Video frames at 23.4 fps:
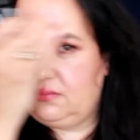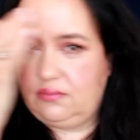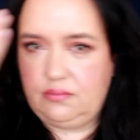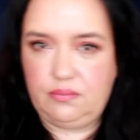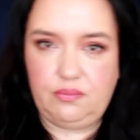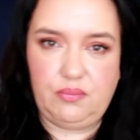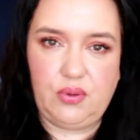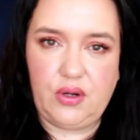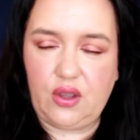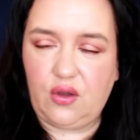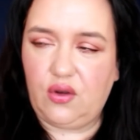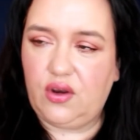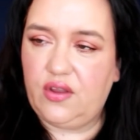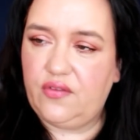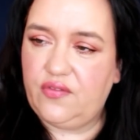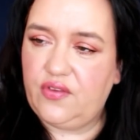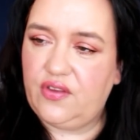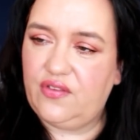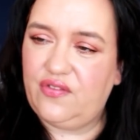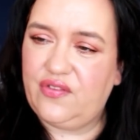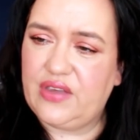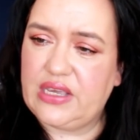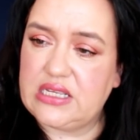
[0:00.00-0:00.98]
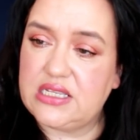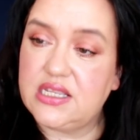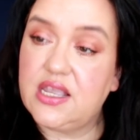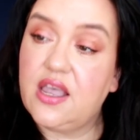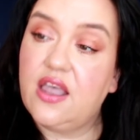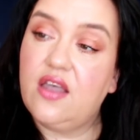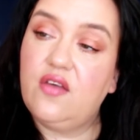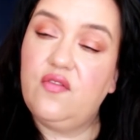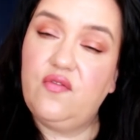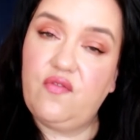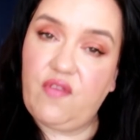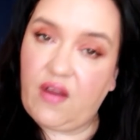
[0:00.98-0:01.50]
put it all over your face.
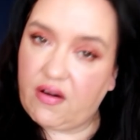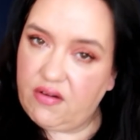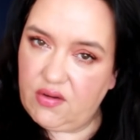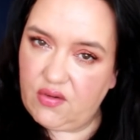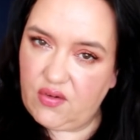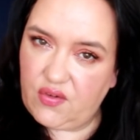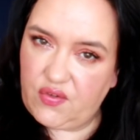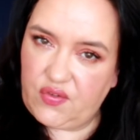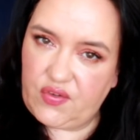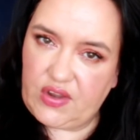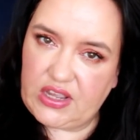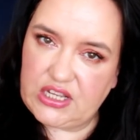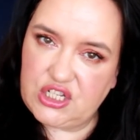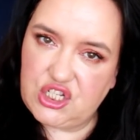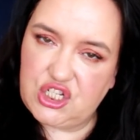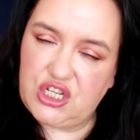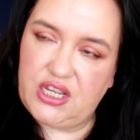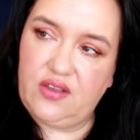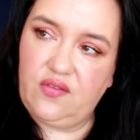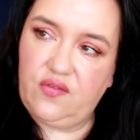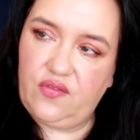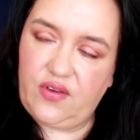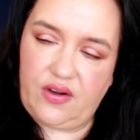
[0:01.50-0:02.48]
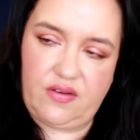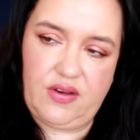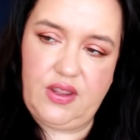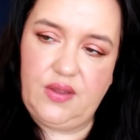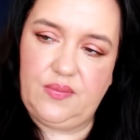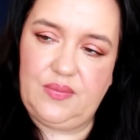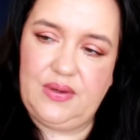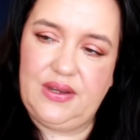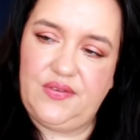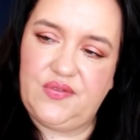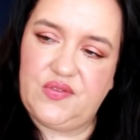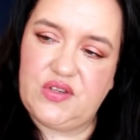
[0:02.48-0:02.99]
Very refreshing, very
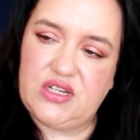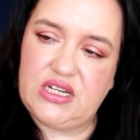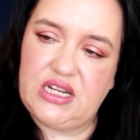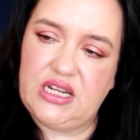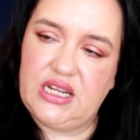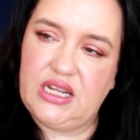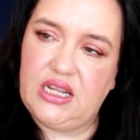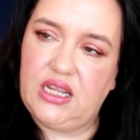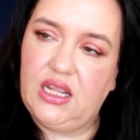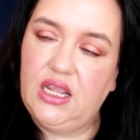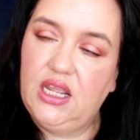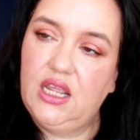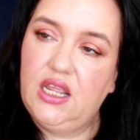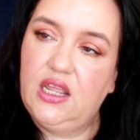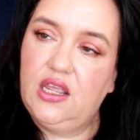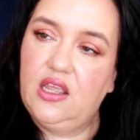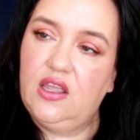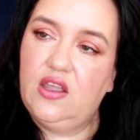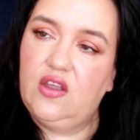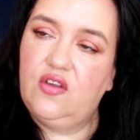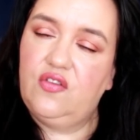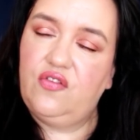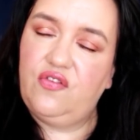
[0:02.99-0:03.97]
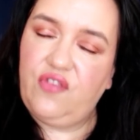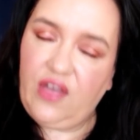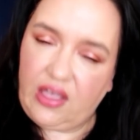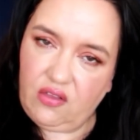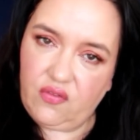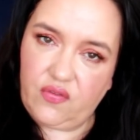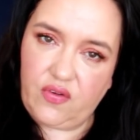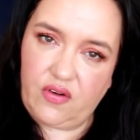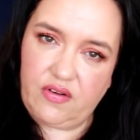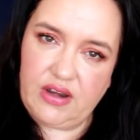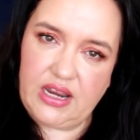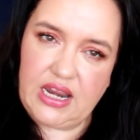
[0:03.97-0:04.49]
uplifting,
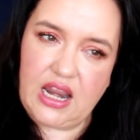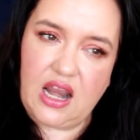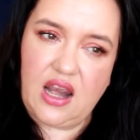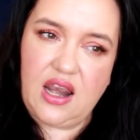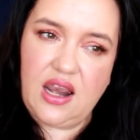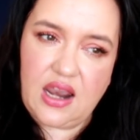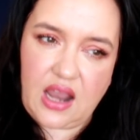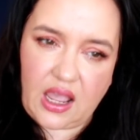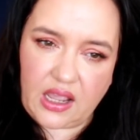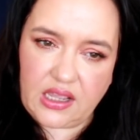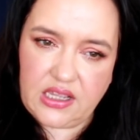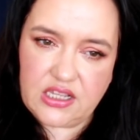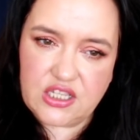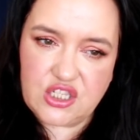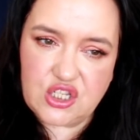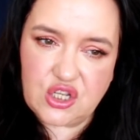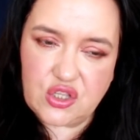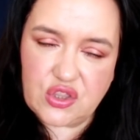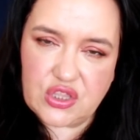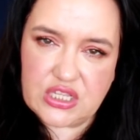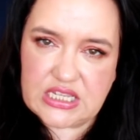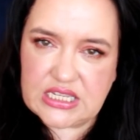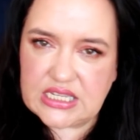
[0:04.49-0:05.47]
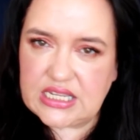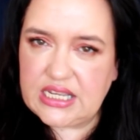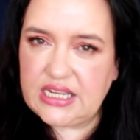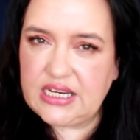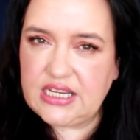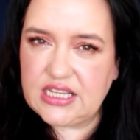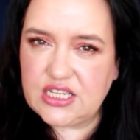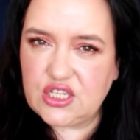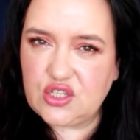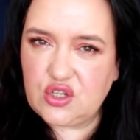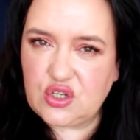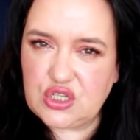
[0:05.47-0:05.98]
felt very light on the skin.
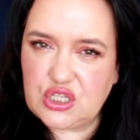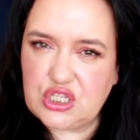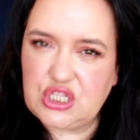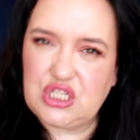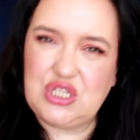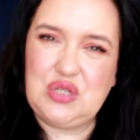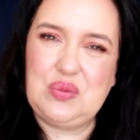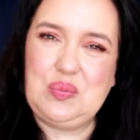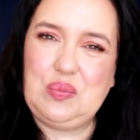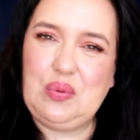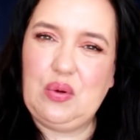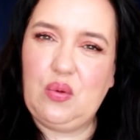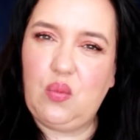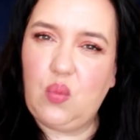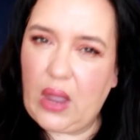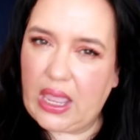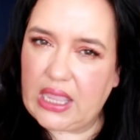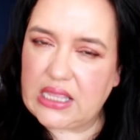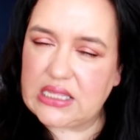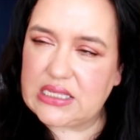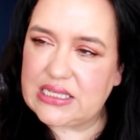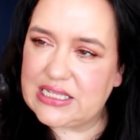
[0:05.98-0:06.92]
It's not a super wet